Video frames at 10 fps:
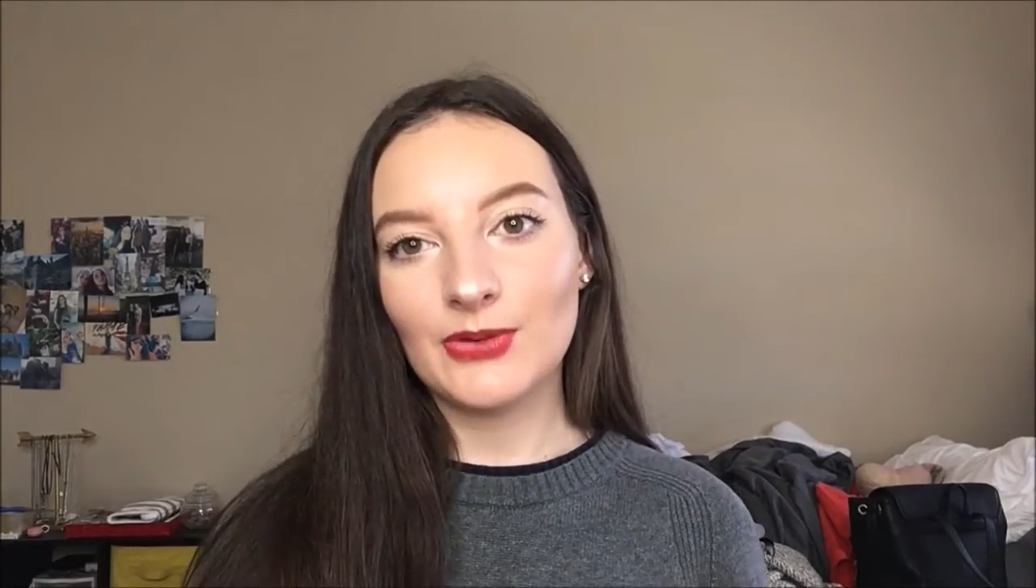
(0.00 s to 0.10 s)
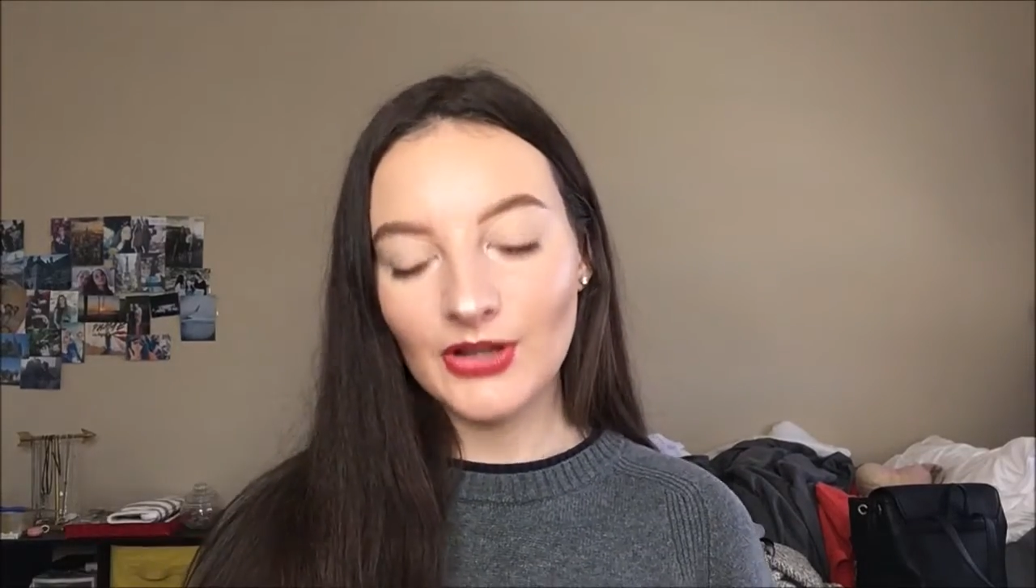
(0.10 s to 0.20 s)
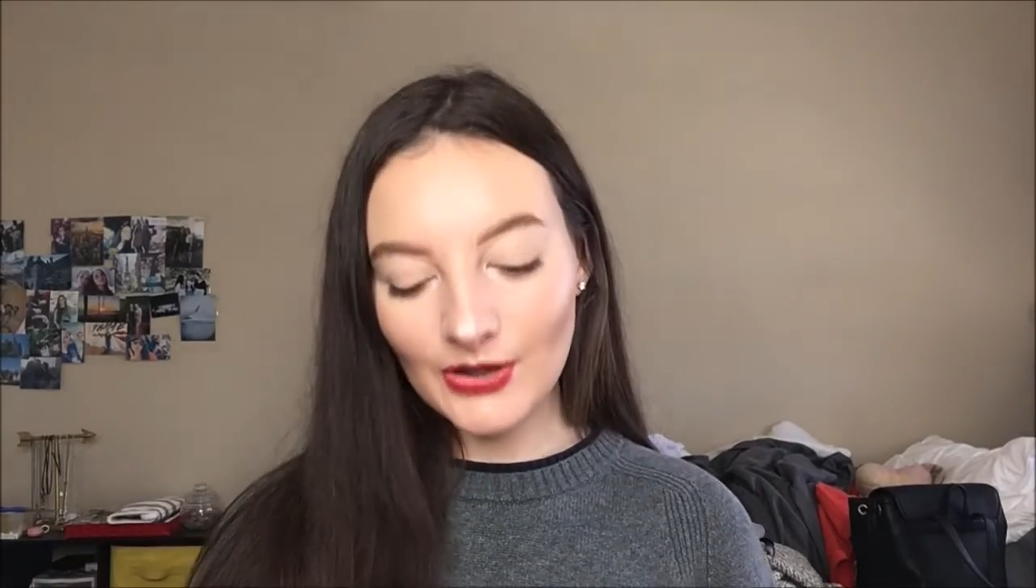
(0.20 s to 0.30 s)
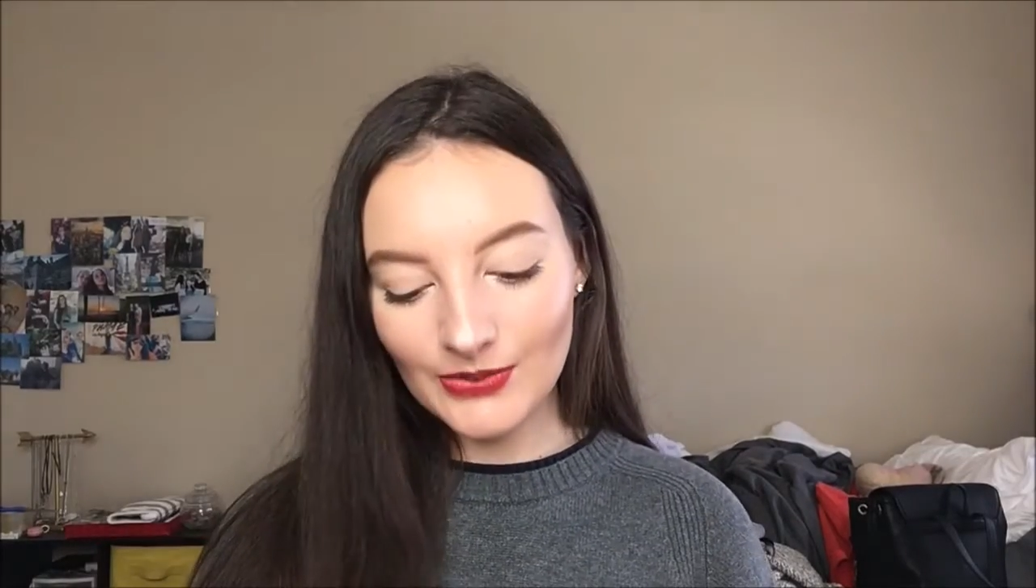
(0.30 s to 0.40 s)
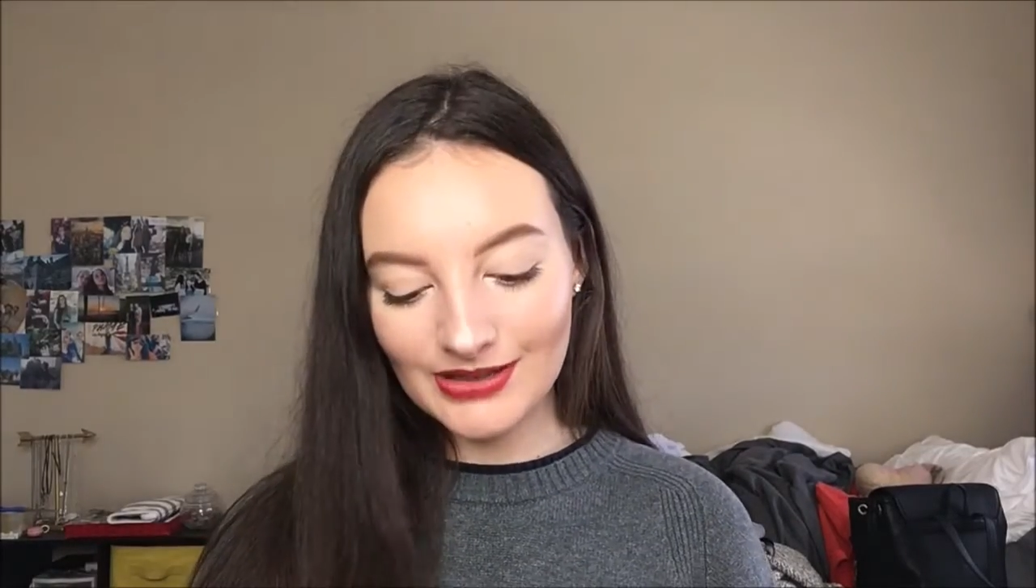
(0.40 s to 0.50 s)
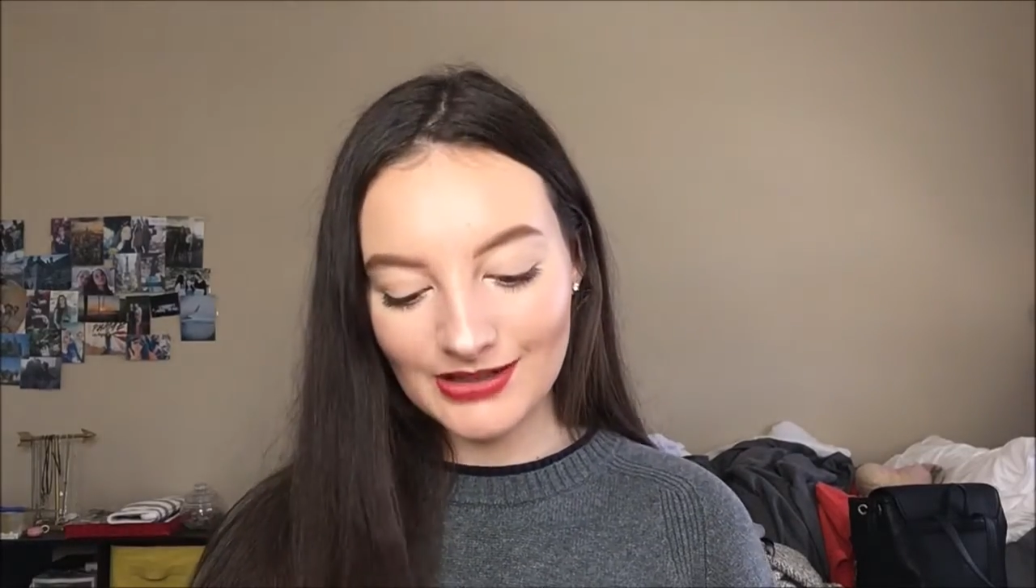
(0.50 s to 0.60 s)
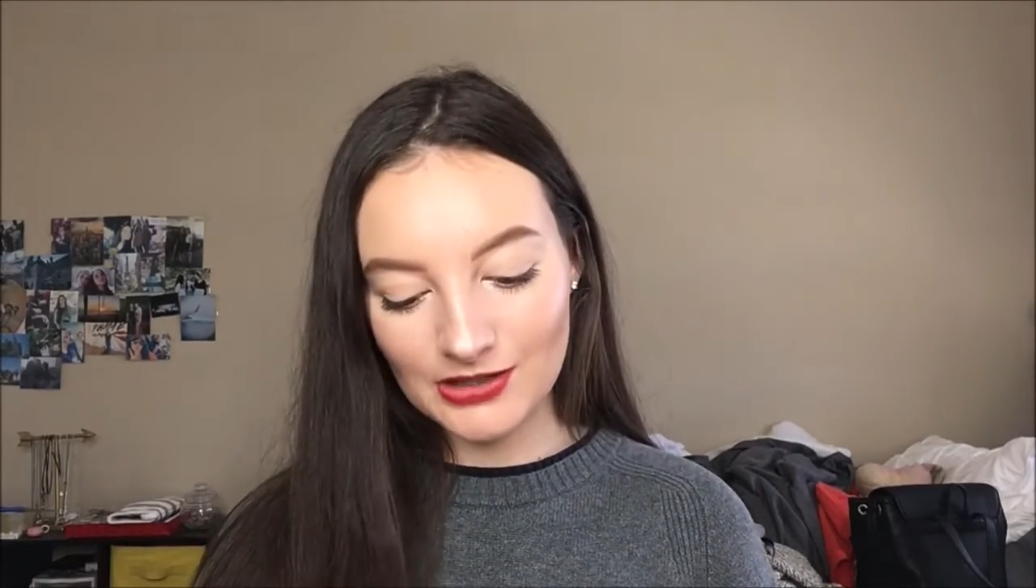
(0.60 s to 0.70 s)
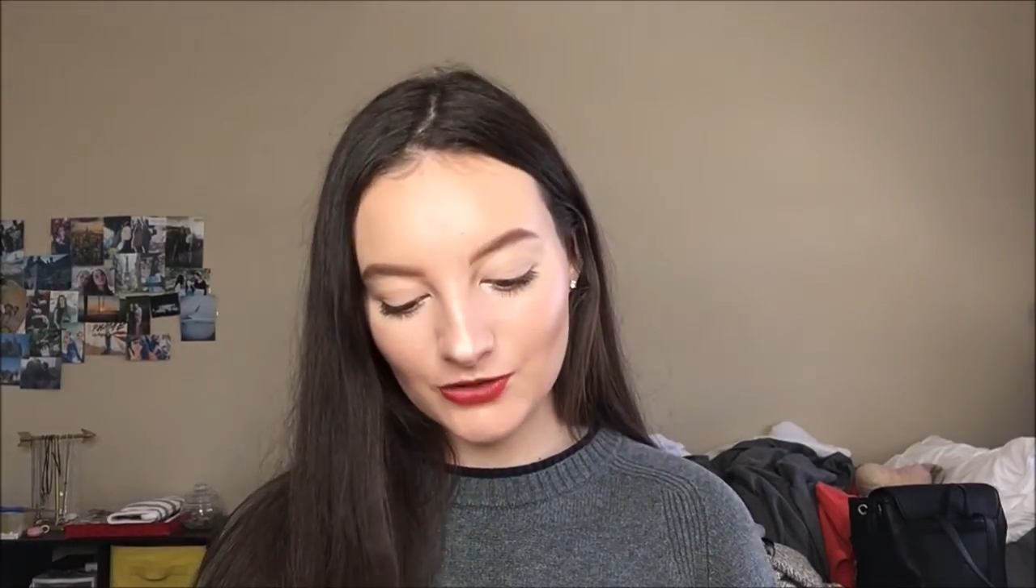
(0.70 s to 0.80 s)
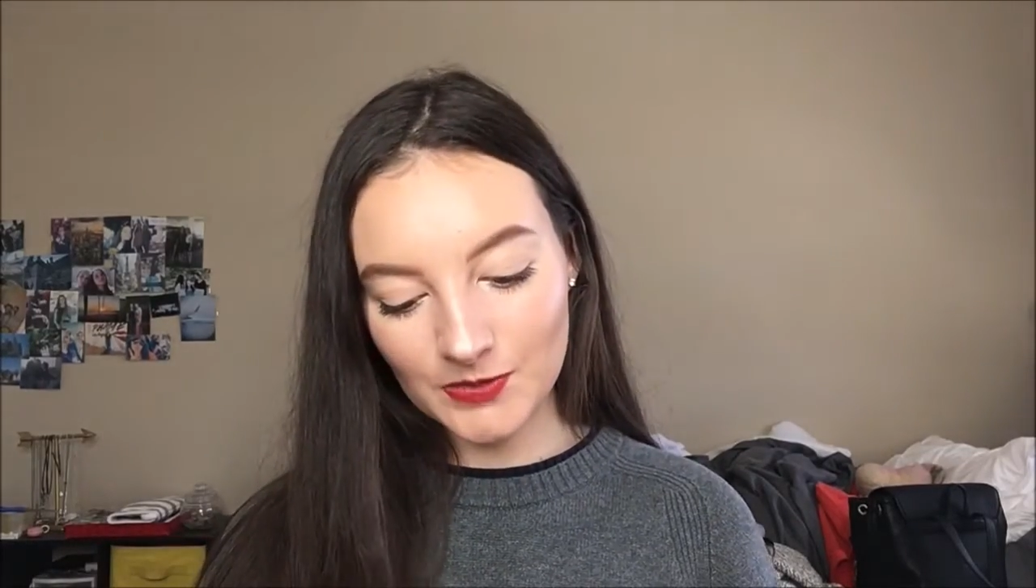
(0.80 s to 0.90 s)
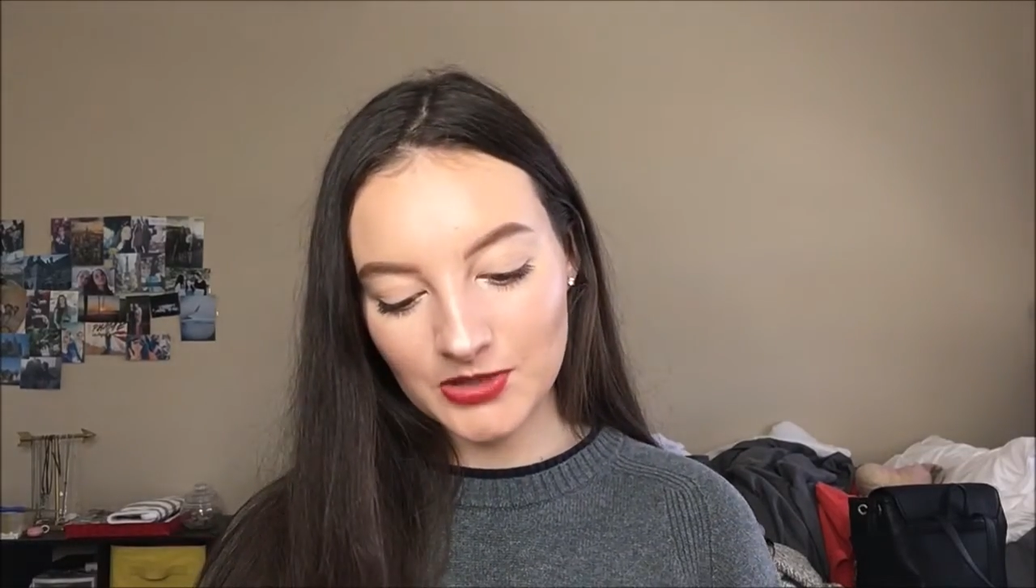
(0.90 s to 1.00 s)
below in the
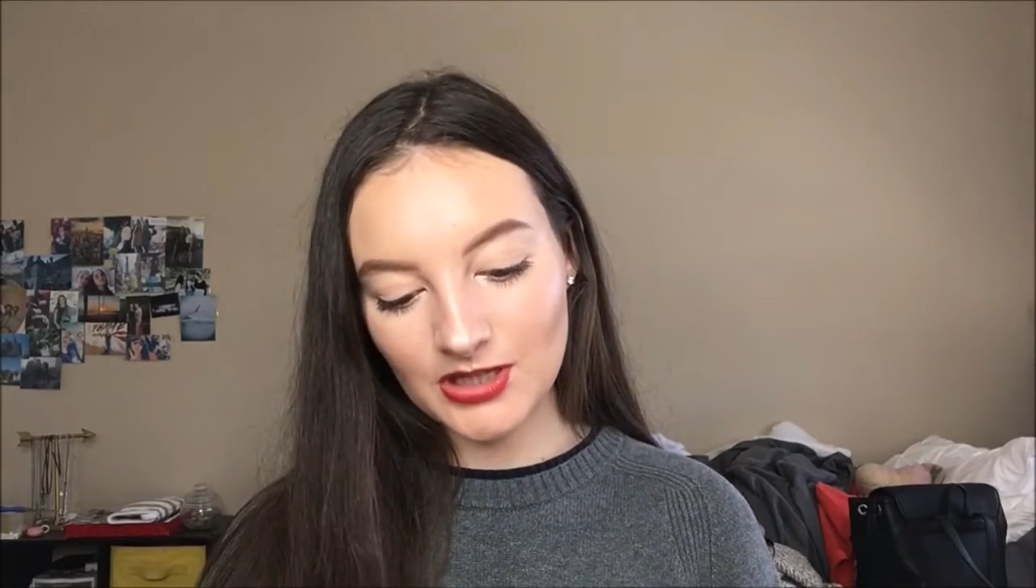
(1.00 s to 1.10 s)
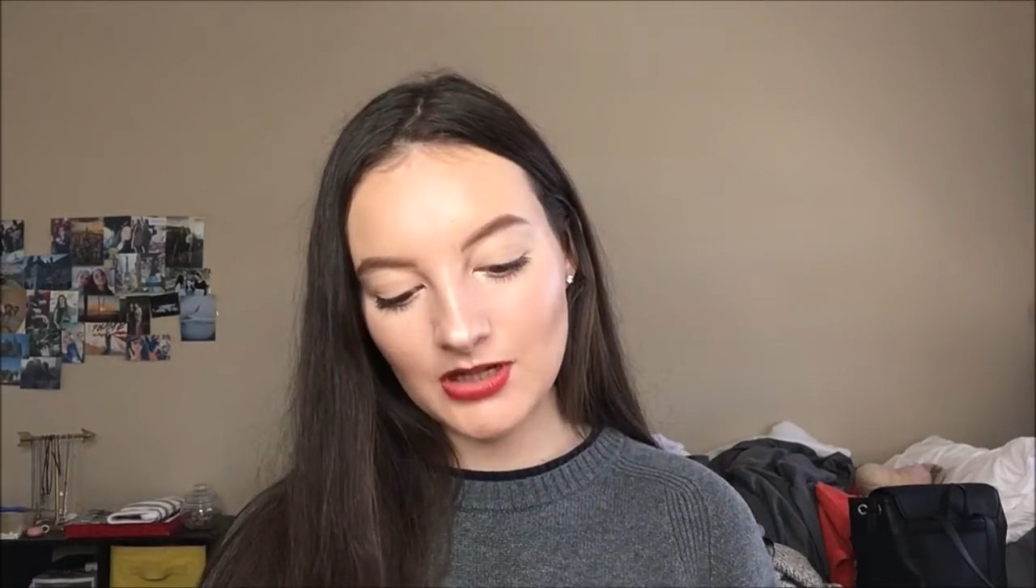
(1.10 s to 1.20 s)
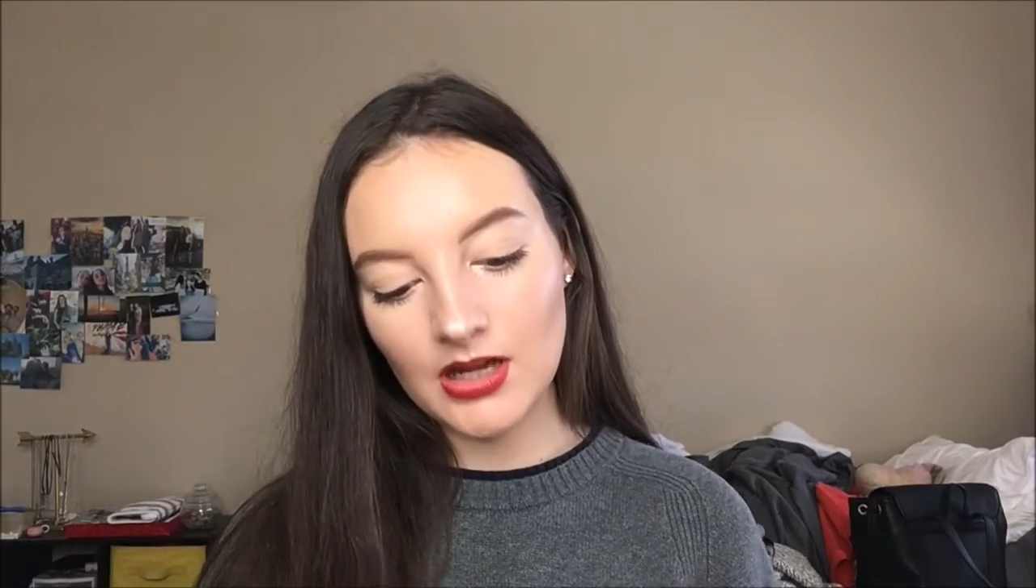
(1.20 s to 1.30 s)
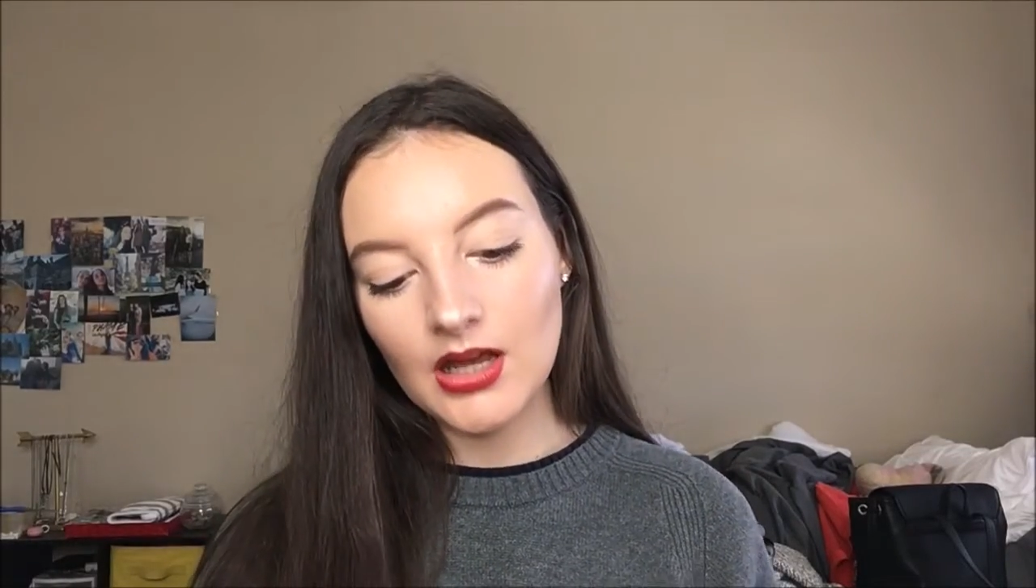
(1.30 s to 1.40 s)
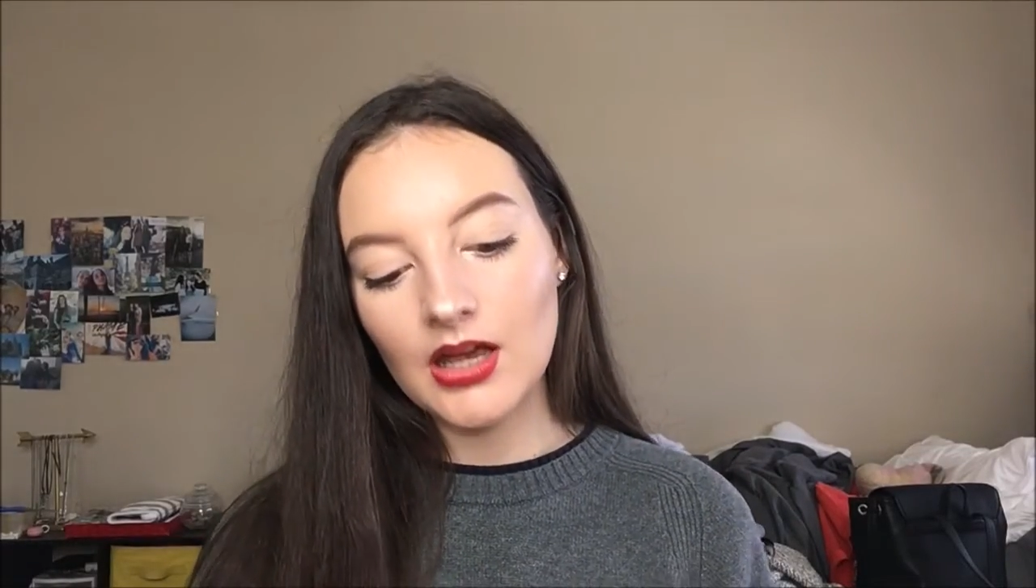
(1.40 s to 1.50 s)
description.